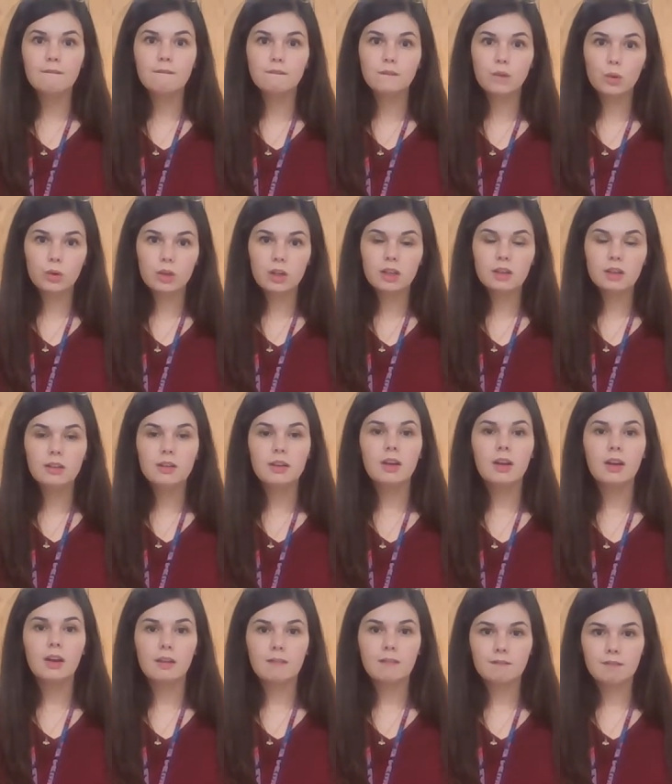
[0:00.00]
4,
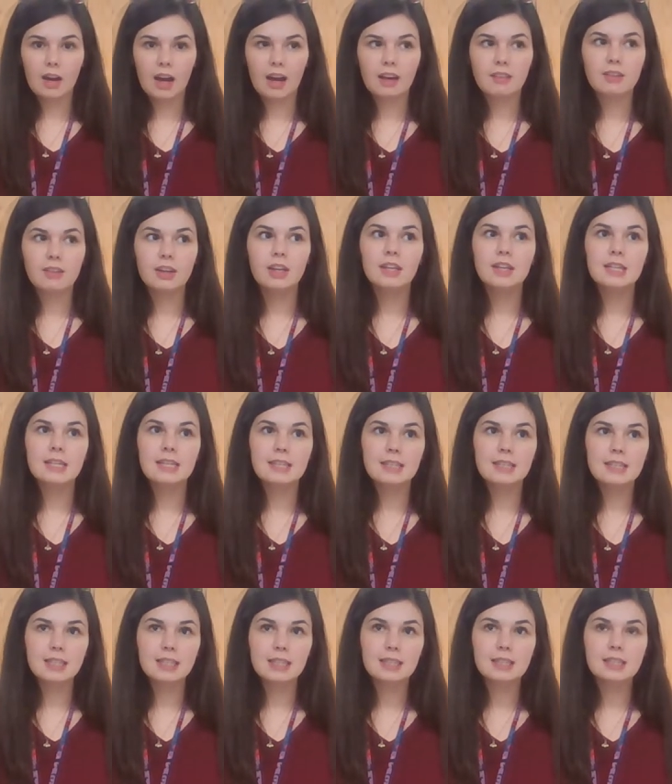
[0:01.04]
5,
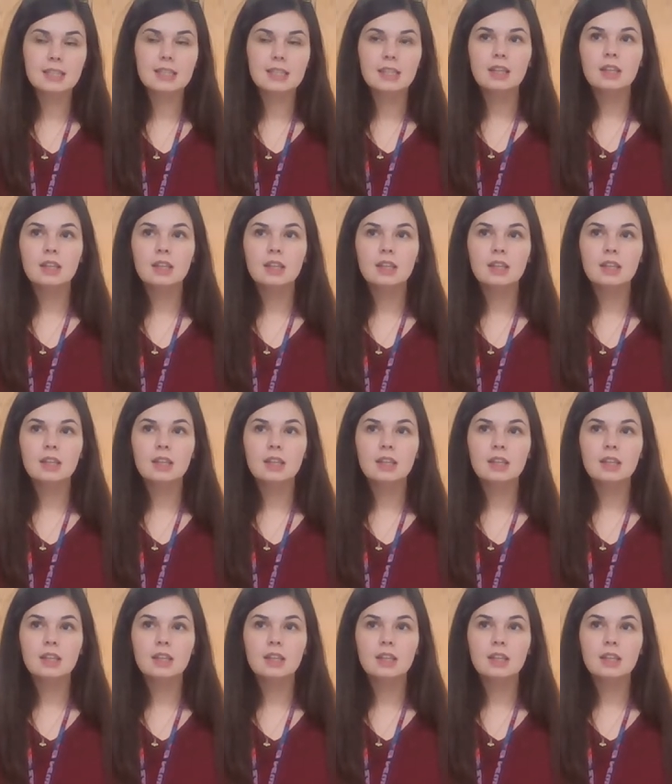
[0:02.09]
6,